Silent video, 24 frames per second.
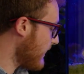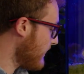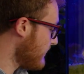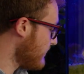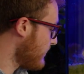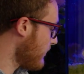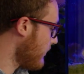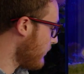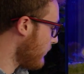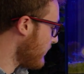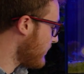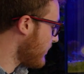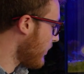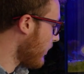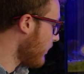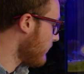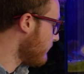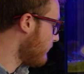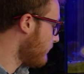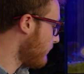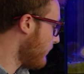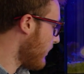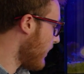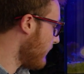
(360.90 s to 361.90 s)
into the
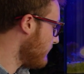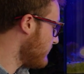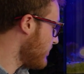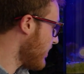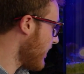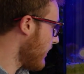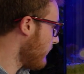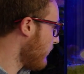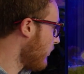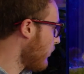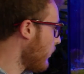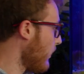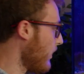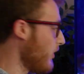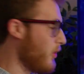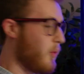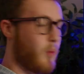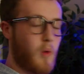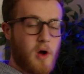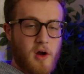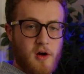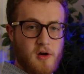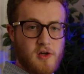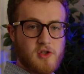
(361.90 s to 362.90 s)
return pump chamber where the
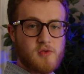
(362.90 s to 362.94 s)
water